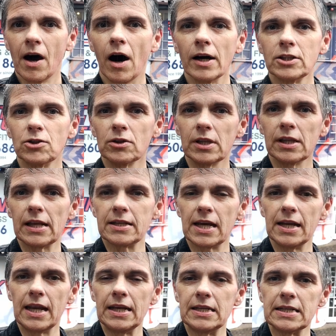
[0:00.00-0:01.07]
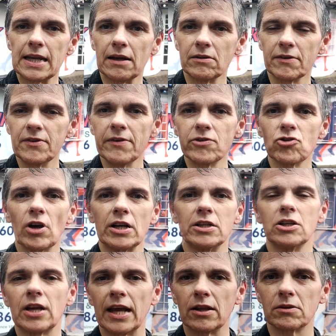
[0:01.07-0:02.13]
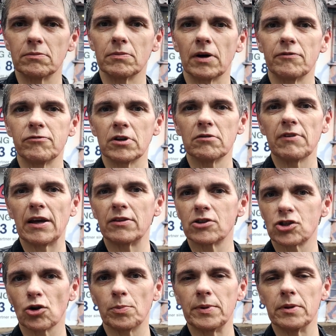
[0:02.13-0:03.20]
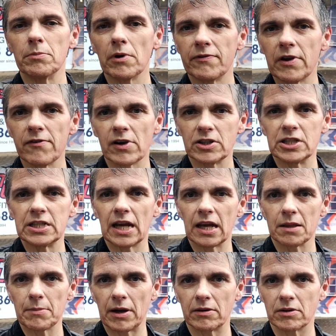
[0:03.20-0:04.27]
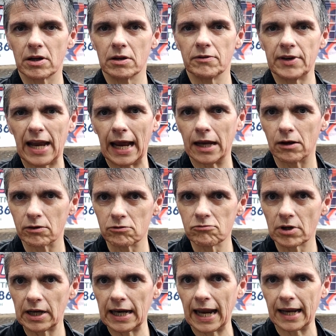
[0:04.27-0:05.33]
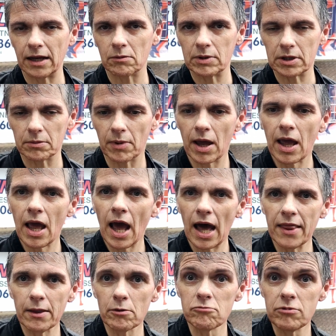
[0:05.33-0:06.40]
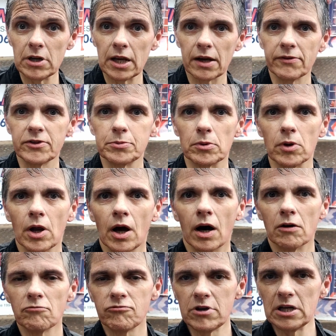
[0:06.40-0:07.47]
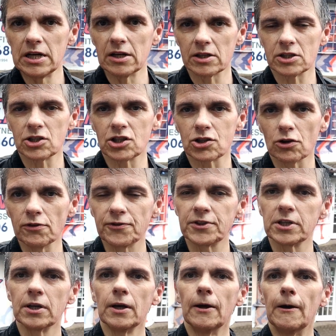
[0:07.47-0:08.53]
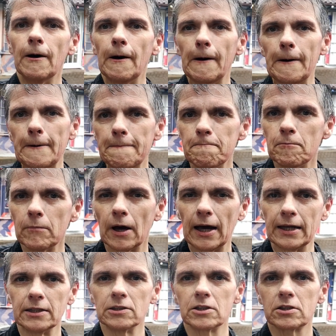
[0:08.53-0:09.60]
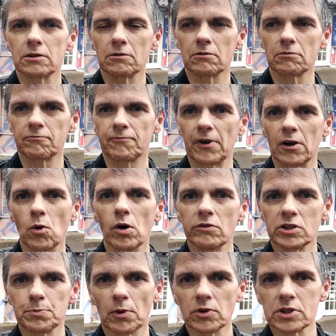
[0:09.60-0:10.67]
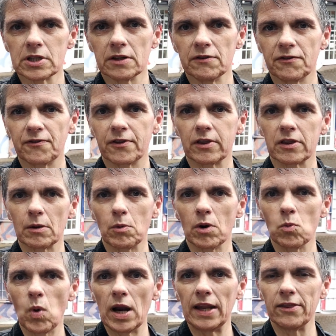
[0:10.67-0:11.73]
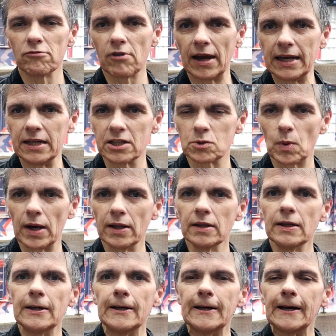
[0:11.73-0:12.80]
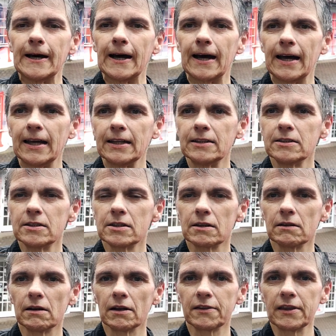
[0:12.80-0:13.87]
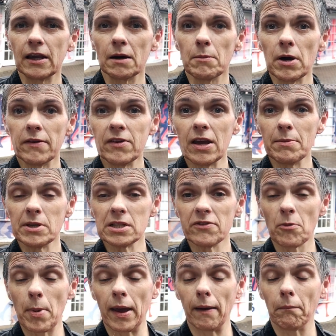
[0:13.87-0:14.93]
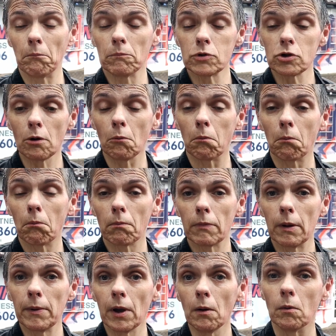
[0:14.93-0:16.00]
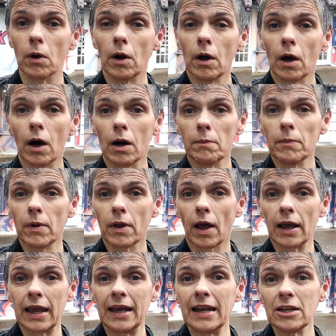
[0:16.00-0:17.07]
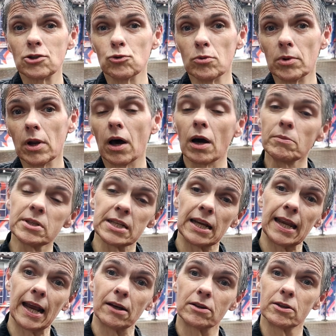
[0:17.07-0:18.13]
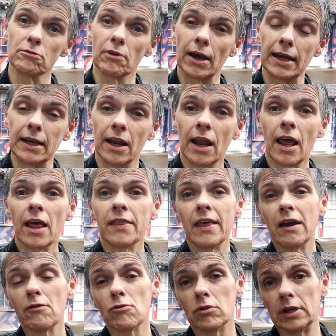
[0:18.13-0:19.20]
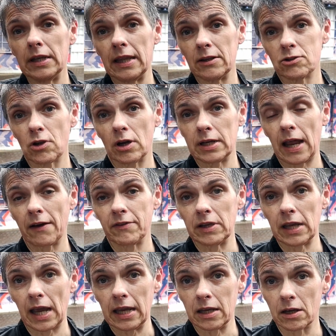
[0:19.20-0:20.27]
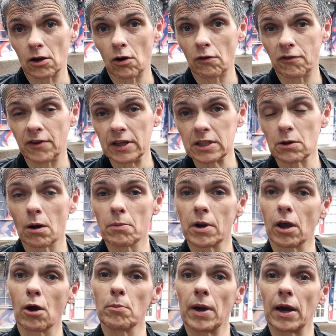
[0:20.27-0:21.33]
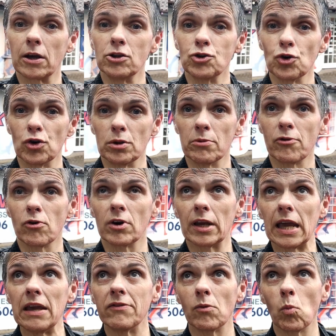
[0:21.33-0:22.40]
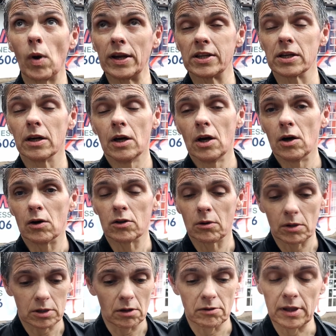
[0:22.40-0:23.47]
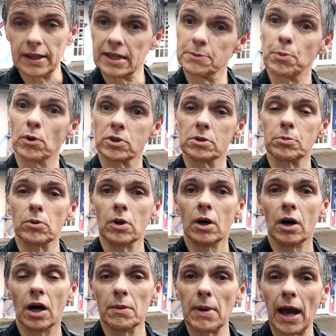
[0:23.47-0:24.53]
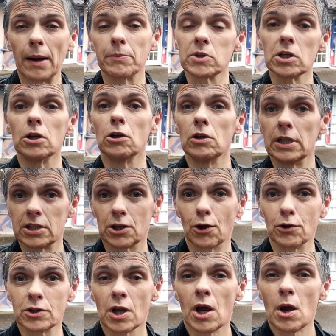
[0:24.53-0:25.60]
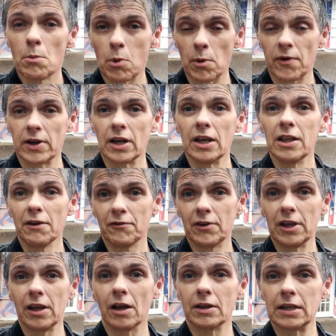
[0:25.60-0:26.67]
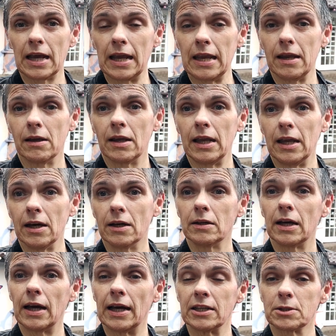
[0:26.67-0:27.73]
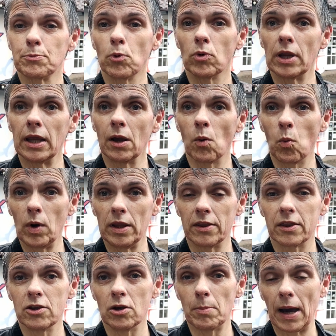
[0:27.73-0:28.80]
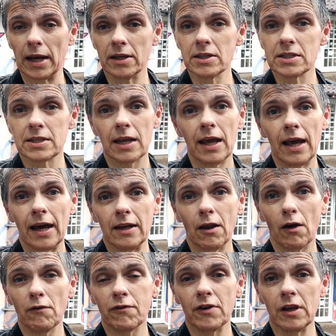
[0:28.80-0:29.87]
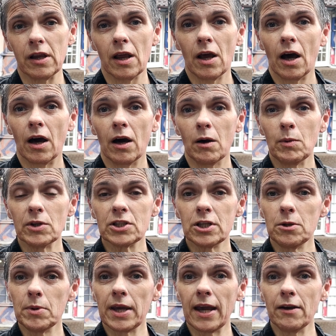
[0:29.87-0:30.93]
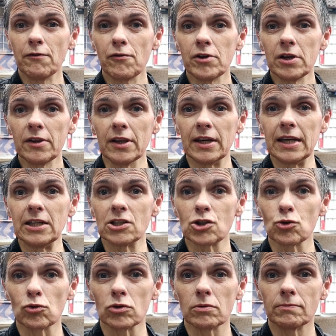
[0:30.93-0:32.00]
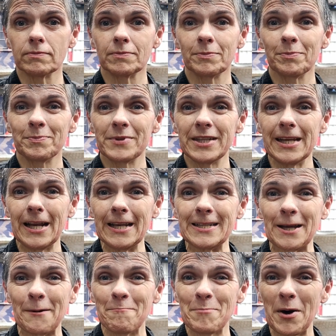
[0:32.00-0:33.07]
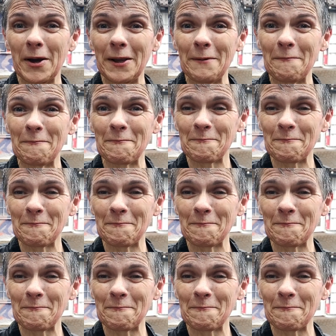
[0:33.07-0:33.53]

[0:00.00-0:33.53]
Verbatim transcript: I took the 1080s out. I've never actually taken them. I've run around the shop in them, but I've never actually taken them out kind of in anger and run in anger with them. And they were really comfortable, uh, really nice and soft, um, and quite responsive. They work well in the rain as well. And I think I might even get myself a pair. So there we go. Um, again, as normal, I'm standing out in the rain. They're all inside having cake and coffee, so I'm going to go back and join them before I get even wetter, although I don't think that's possible. I'm absolutely soaked. But we've had a lovely day here at Sportlink with New Balance, and hopefully uh, we'll see you again for another in-store. See you later. Bye.